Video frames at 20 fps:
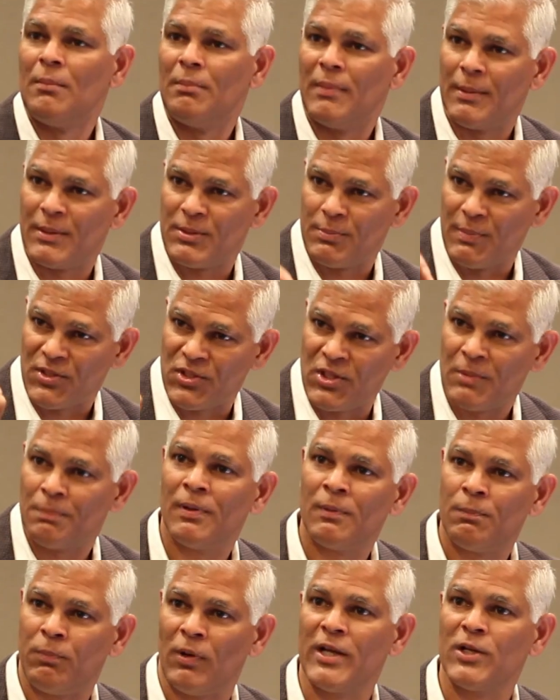My
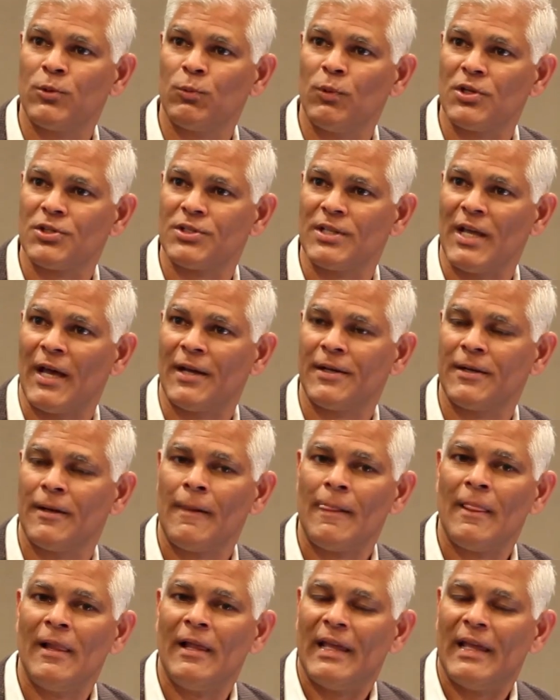simple point was that